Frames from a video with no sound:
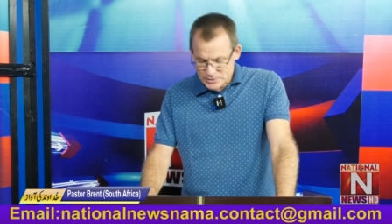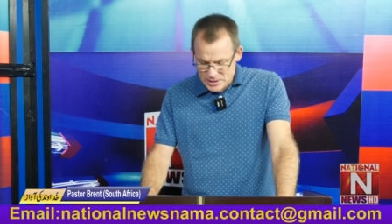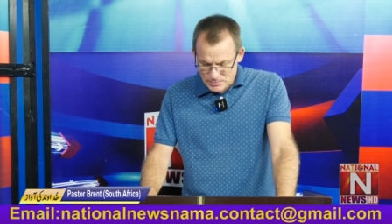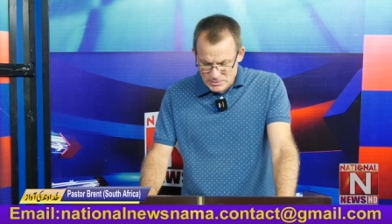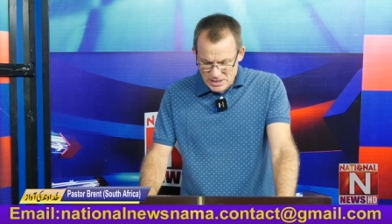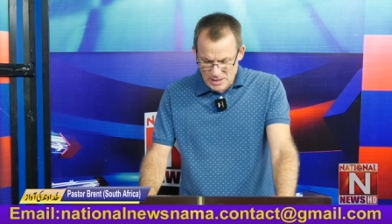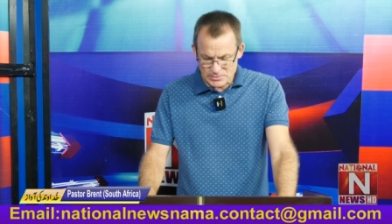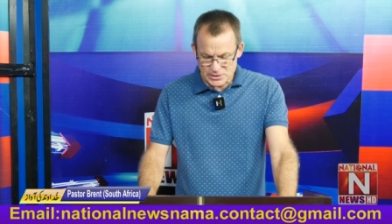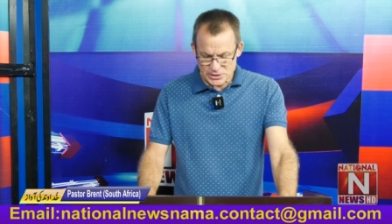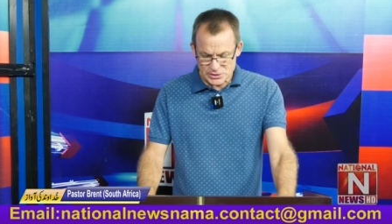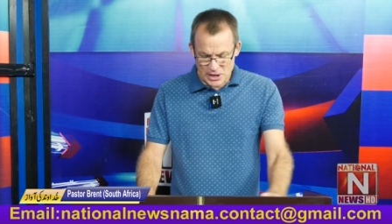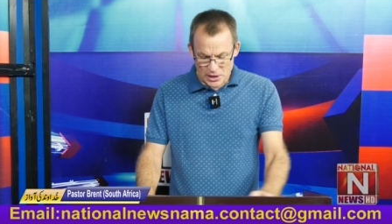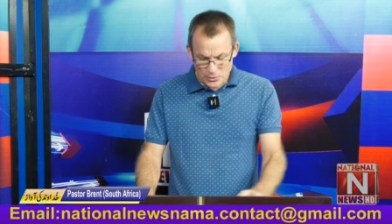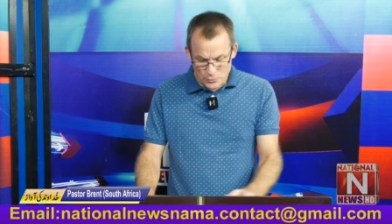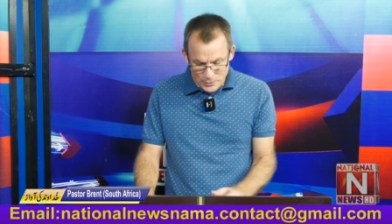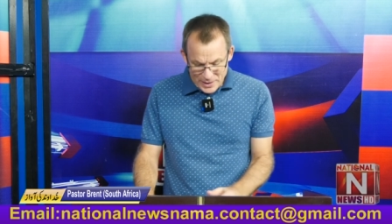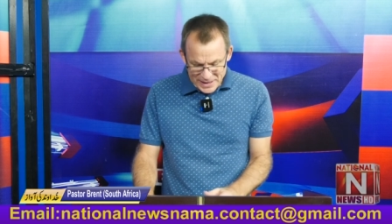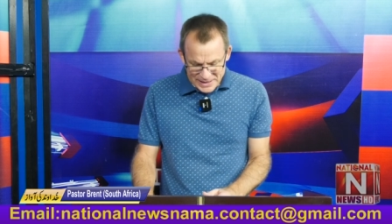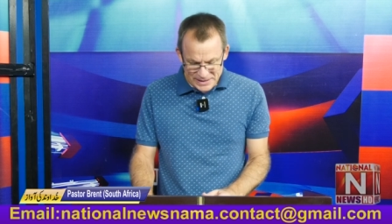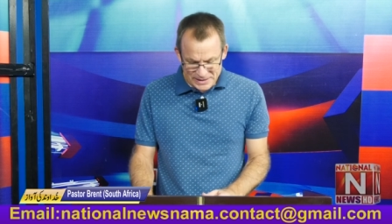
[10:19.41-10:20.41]
Sometimes it's our
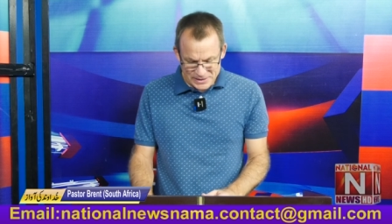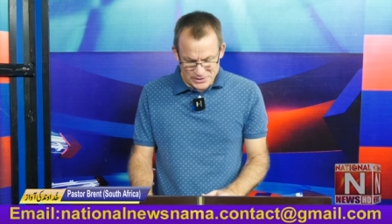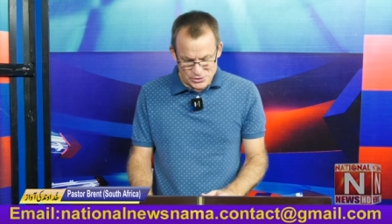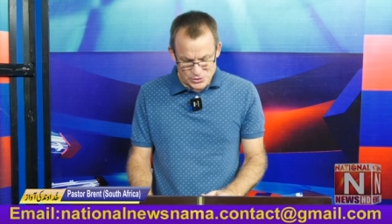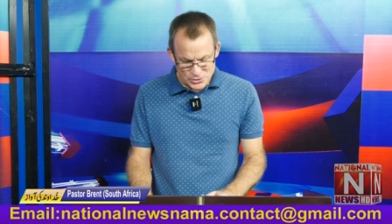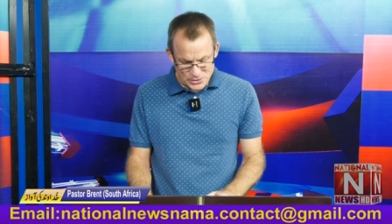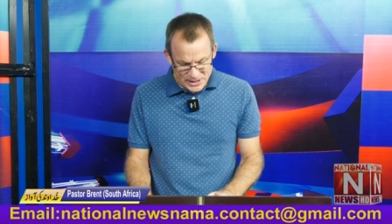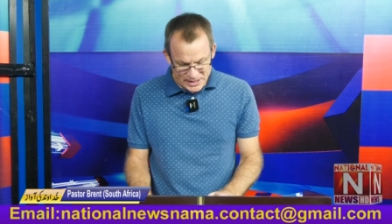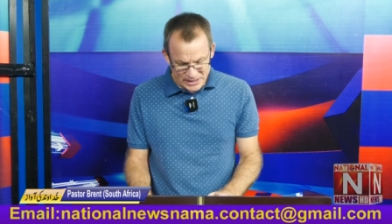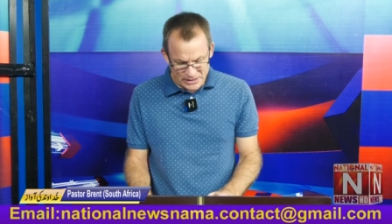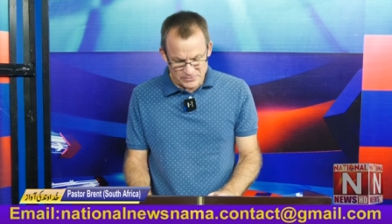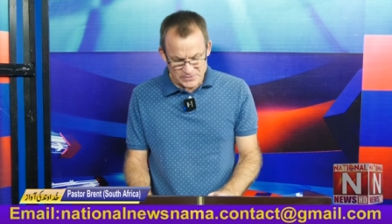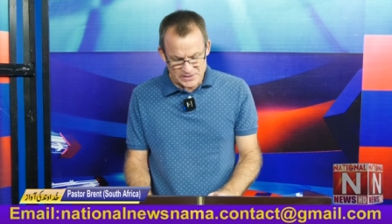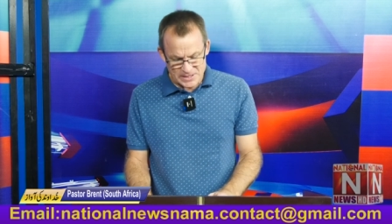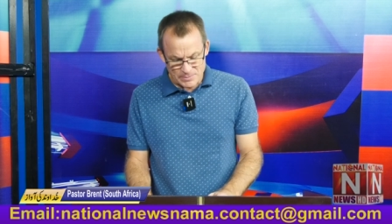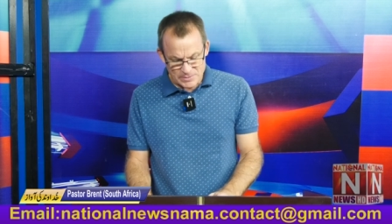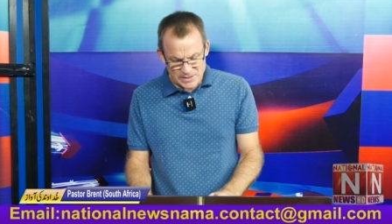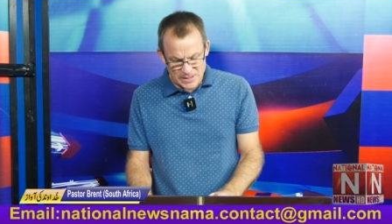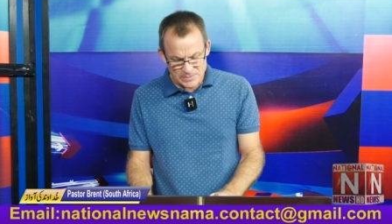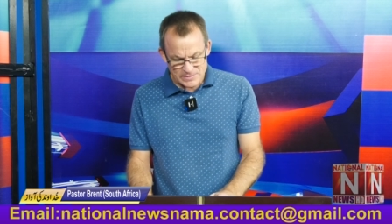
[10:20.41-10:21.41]
readiness to give.
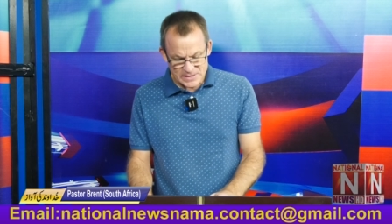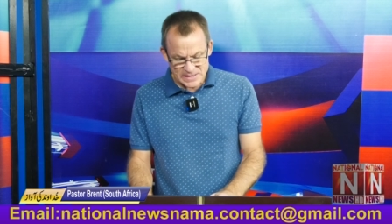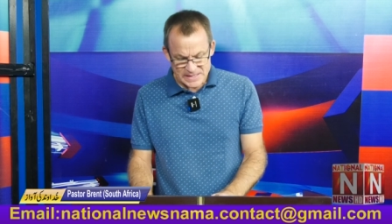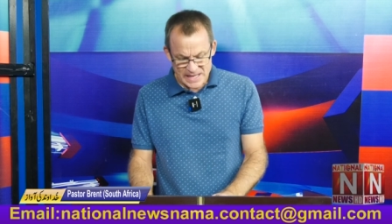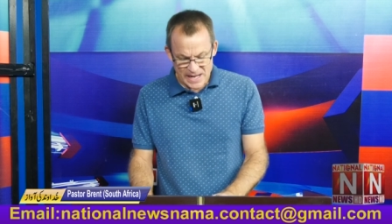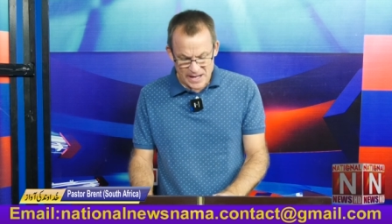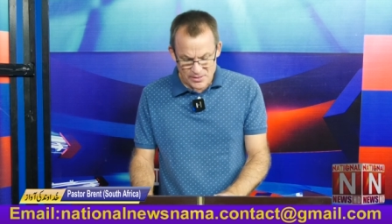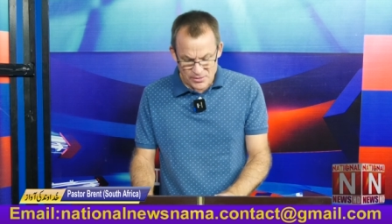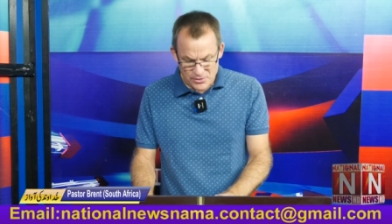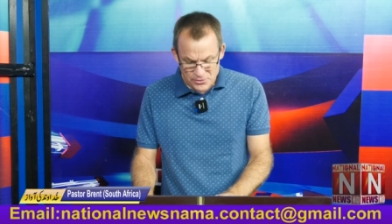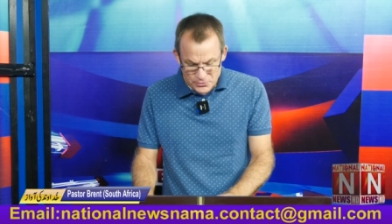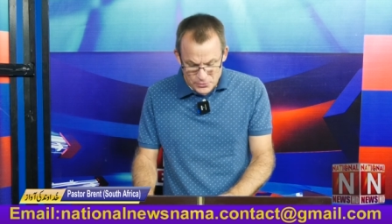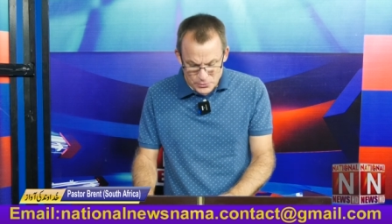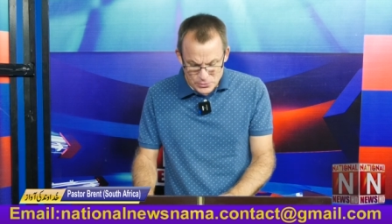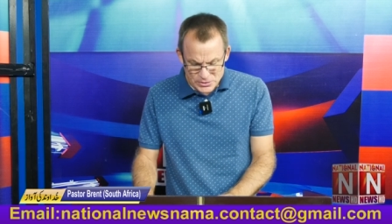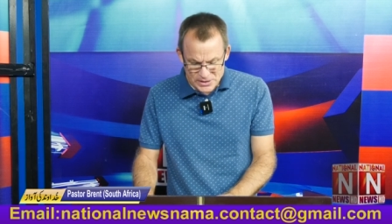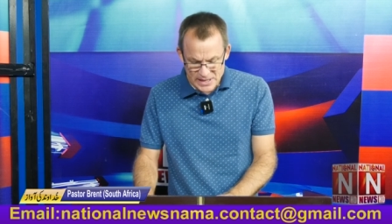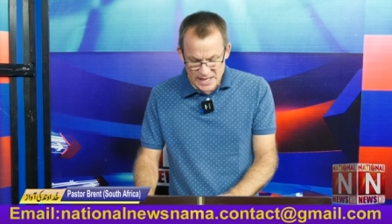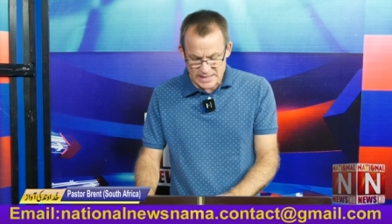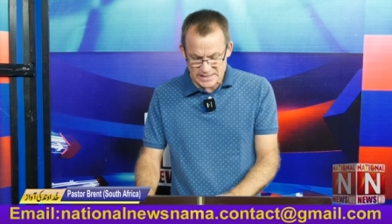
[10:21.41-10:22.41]
Sometimes it's our
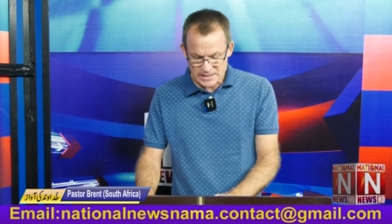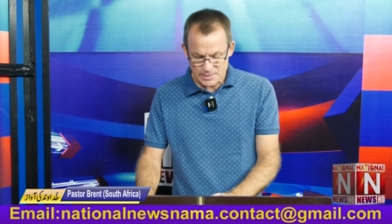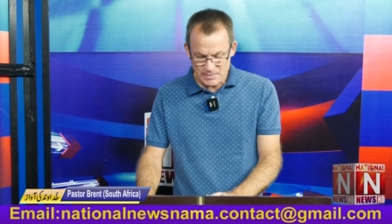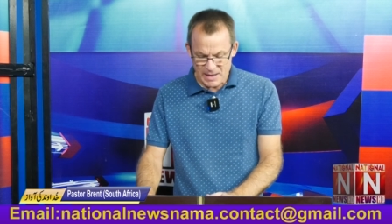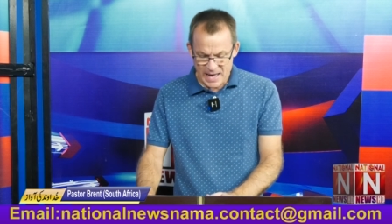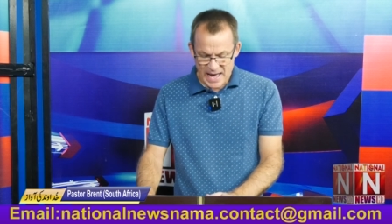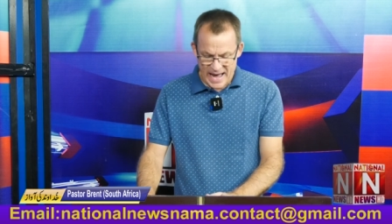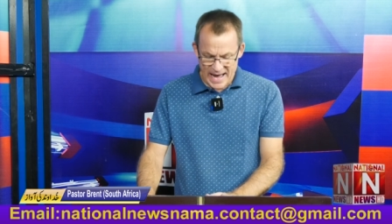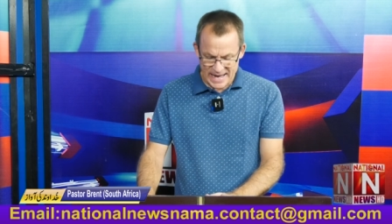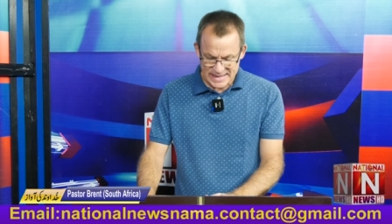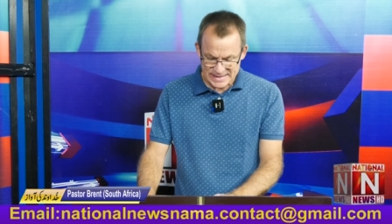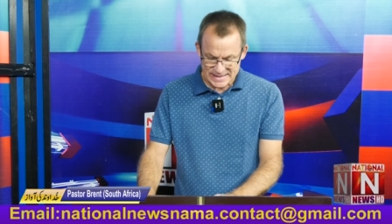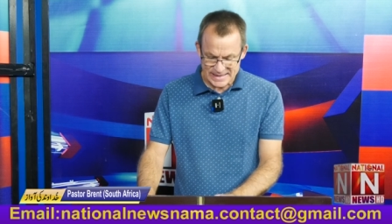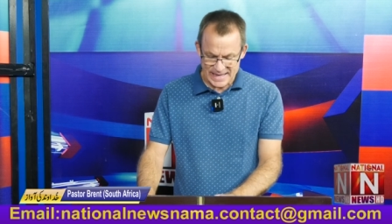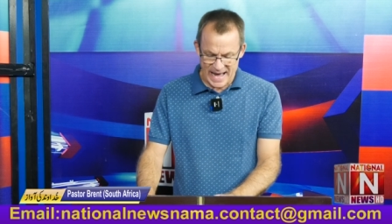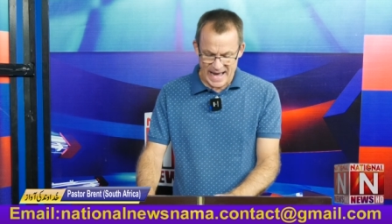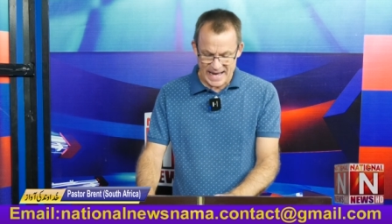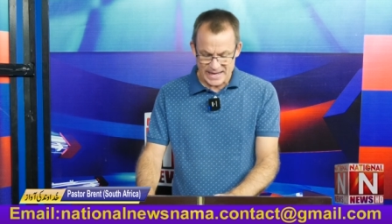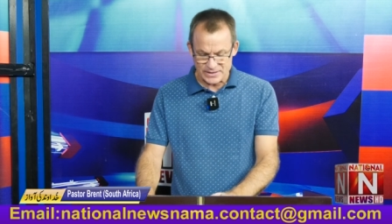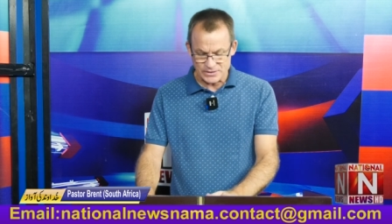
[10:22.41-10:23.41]
enthusiasm as
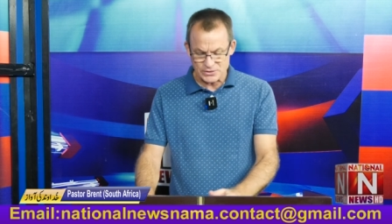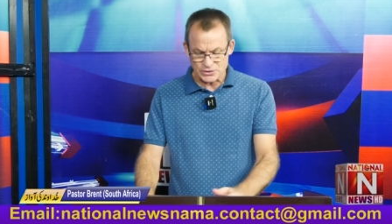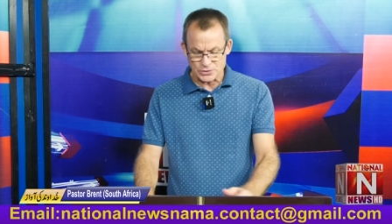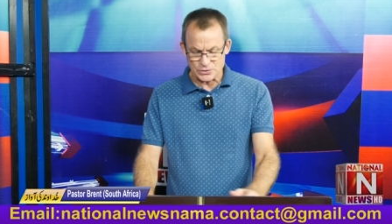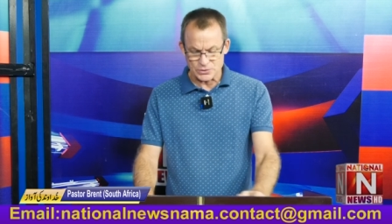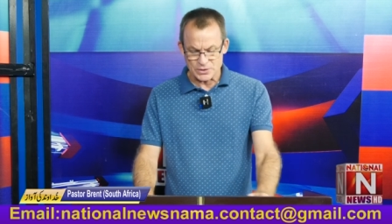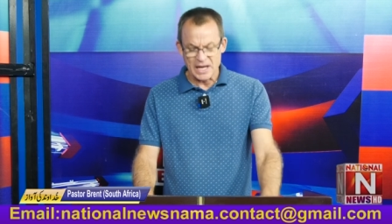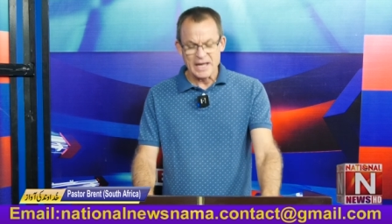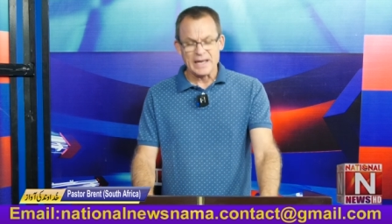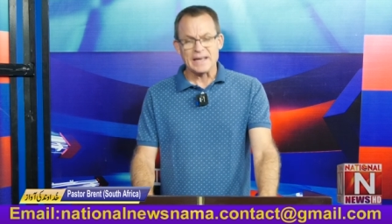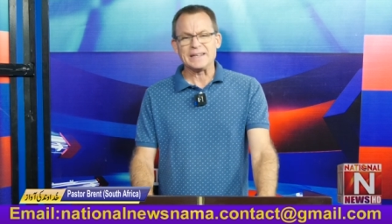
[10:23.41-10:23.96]
an attitude.